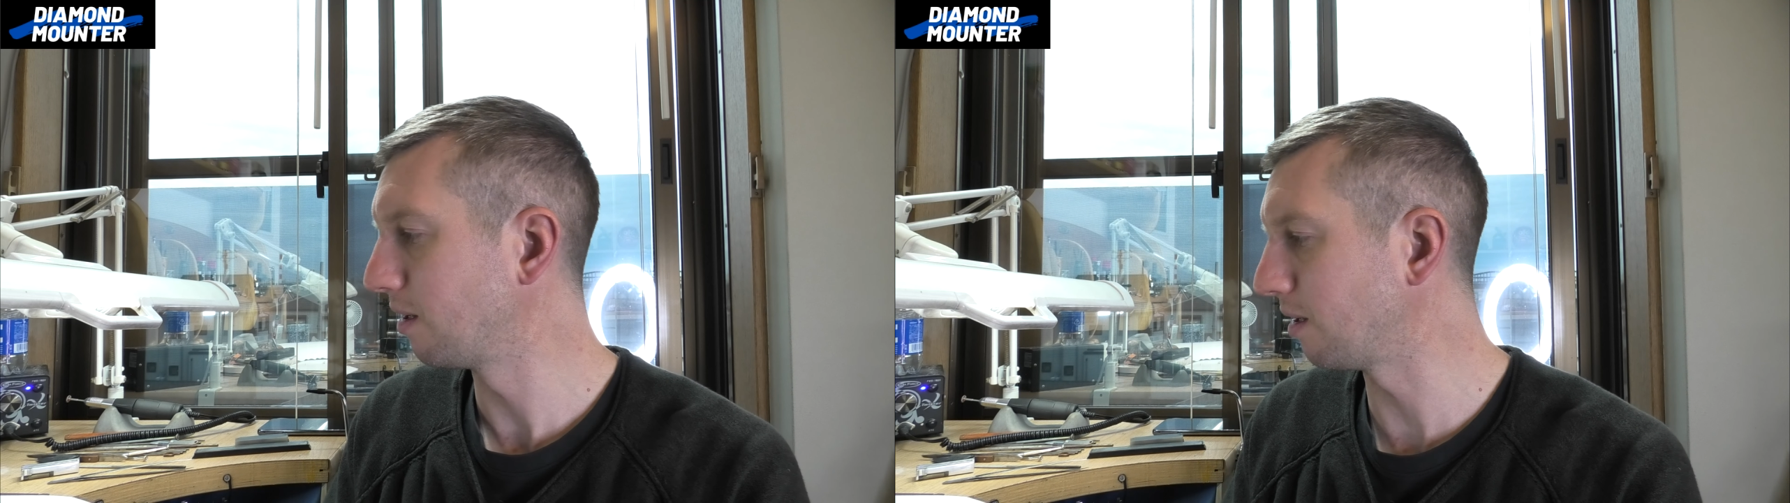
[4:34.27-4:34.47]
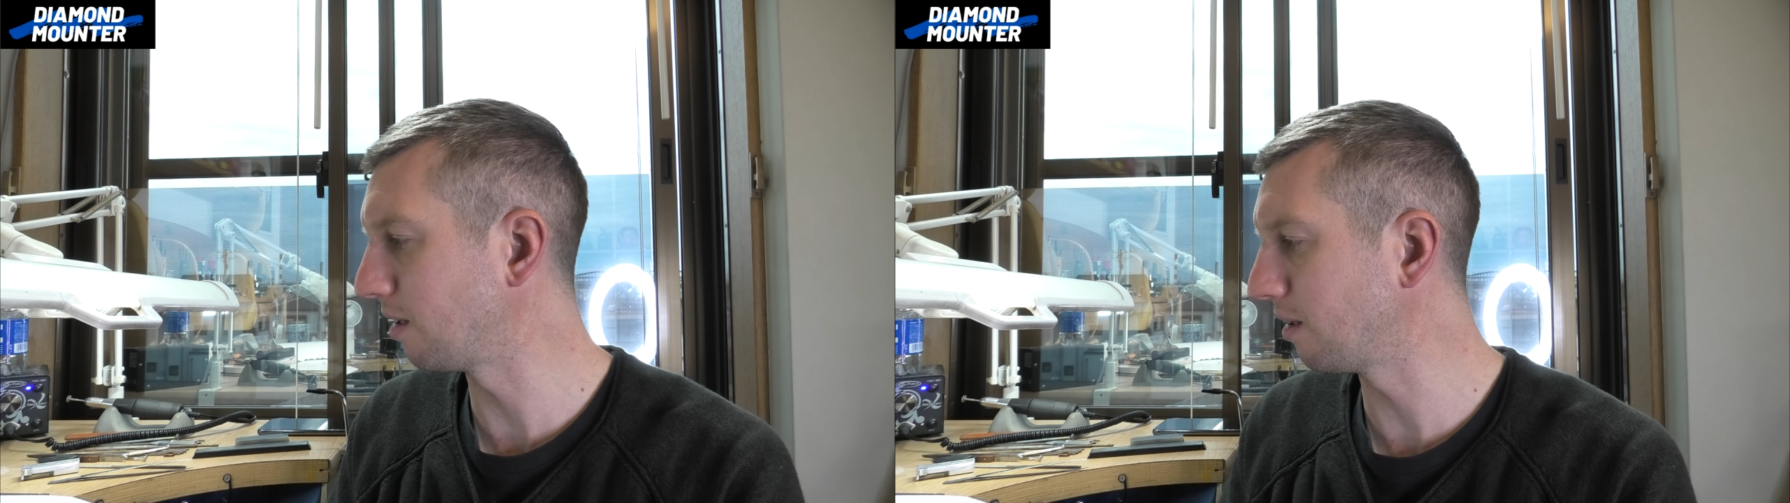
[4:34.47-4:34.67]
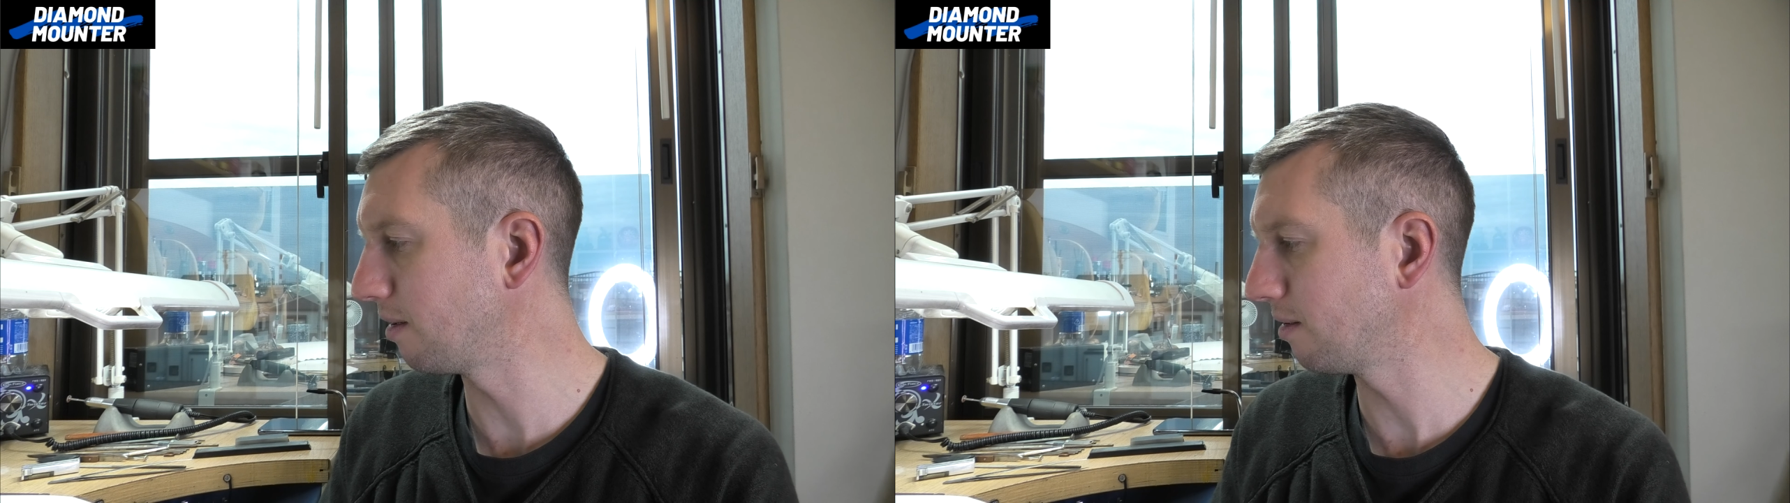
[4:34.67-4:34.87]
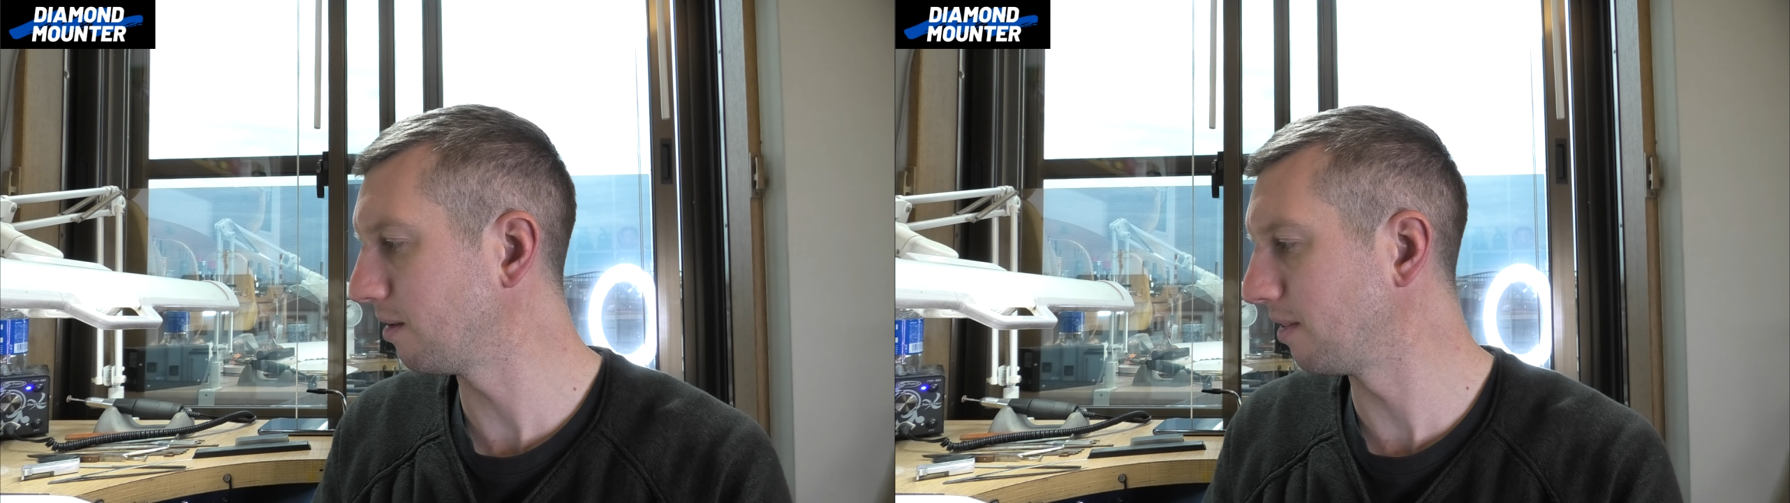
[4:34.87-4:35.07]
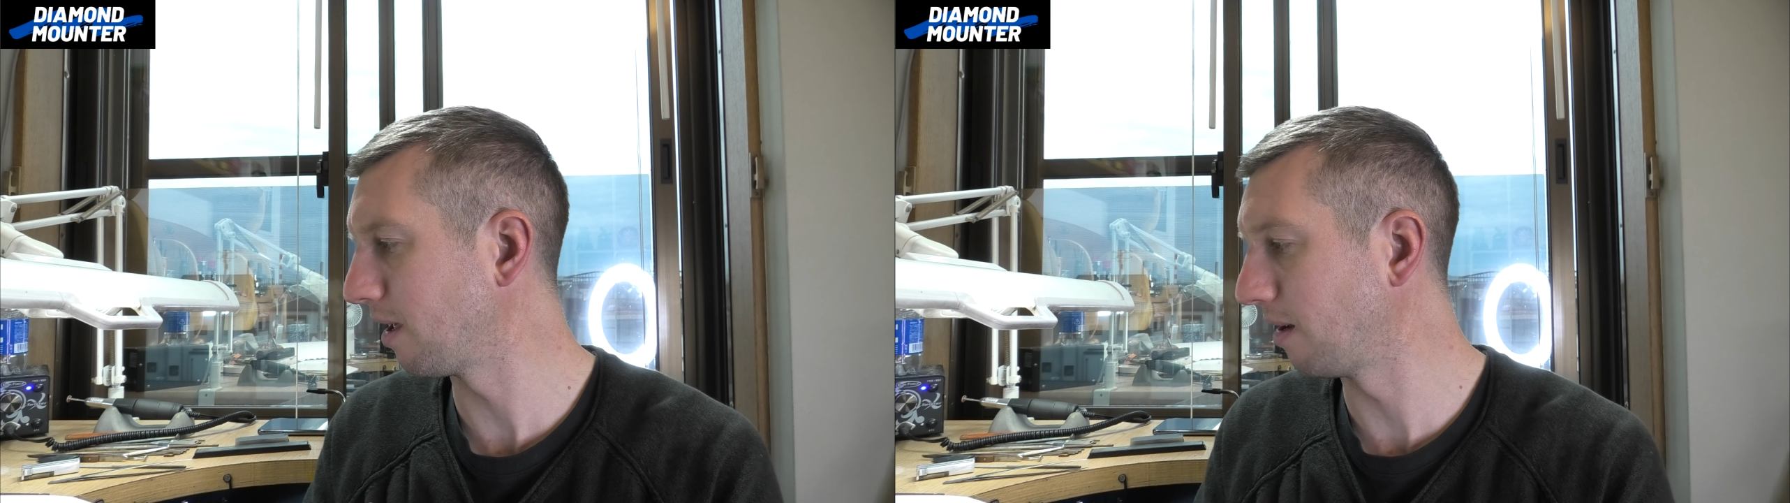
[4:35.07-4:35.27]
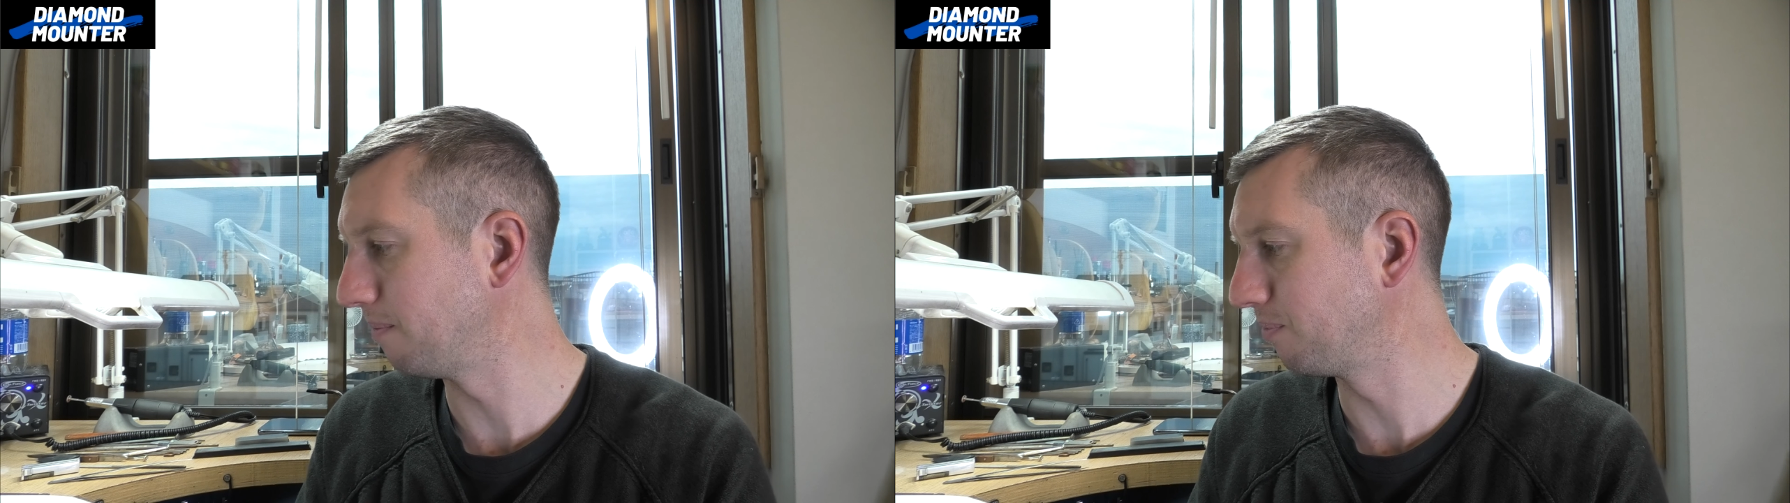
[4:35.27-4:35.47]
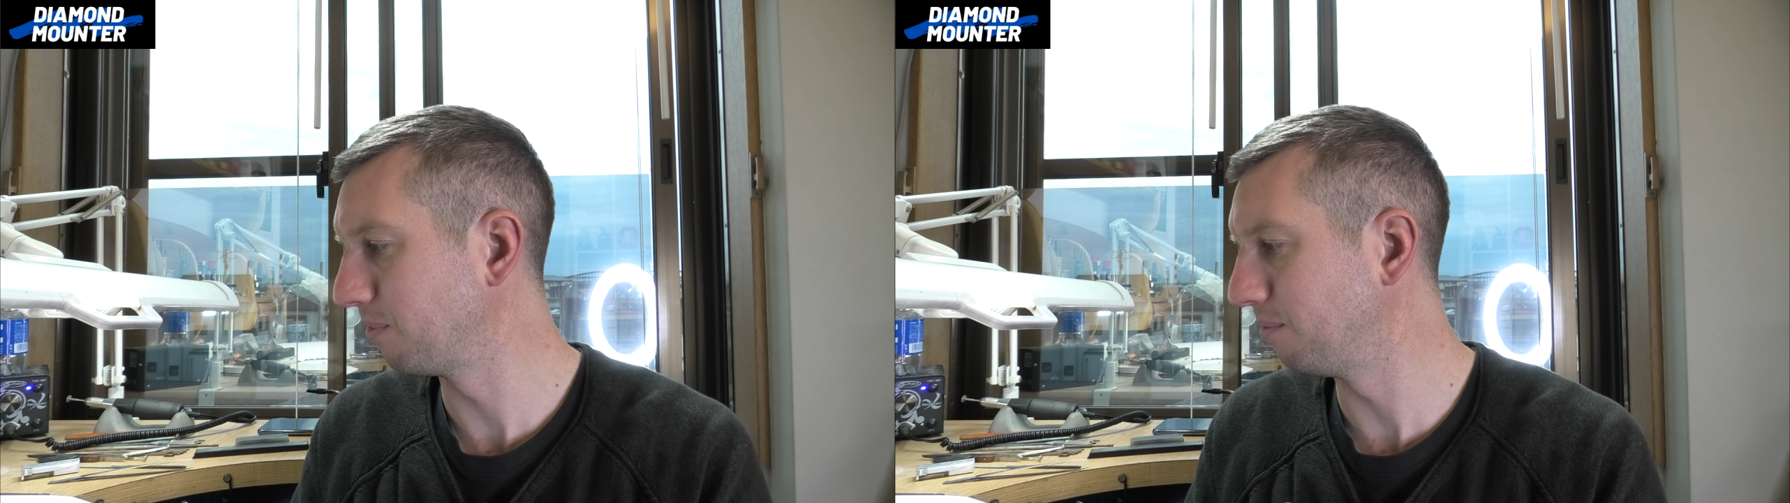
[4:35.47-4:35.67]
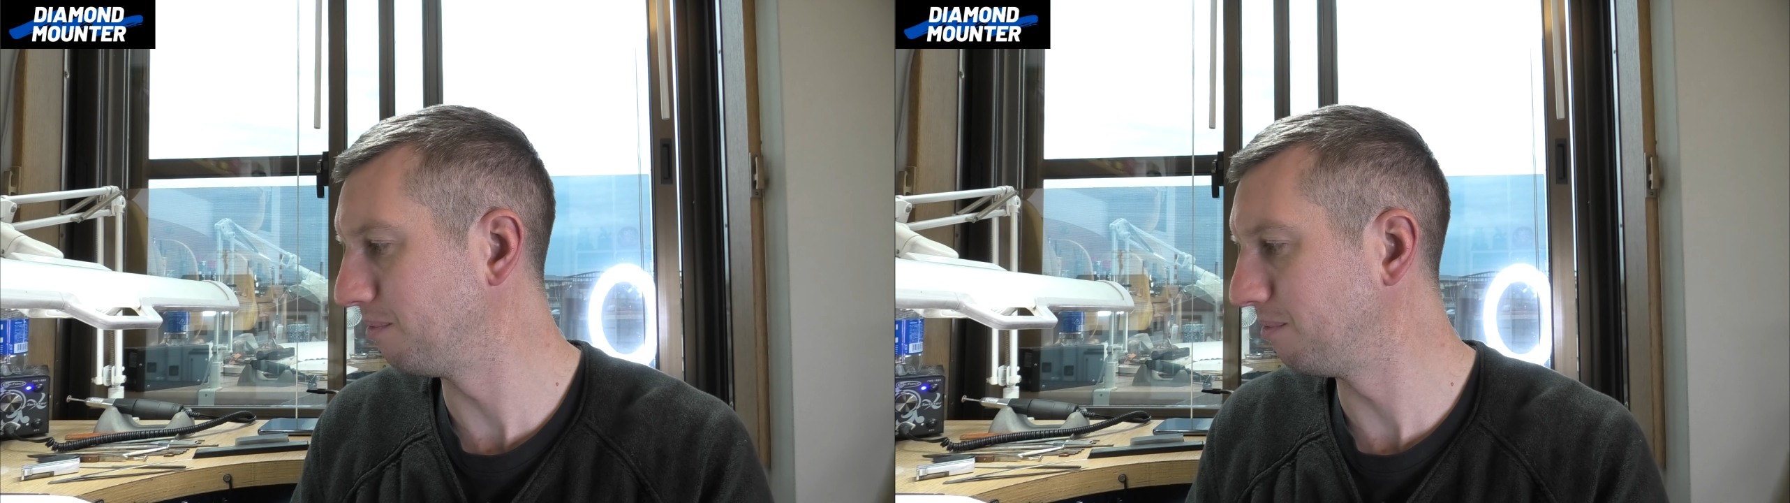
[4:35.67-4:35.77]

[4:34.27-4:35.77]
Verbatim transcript: uh, and then